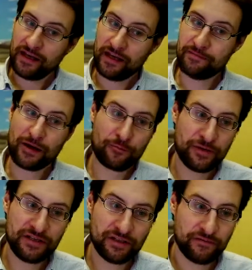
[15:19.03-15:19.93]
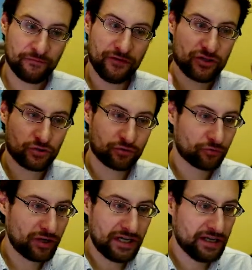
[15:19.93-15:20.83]
In my opinion, we should
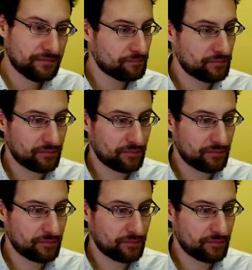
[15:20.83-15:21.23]
really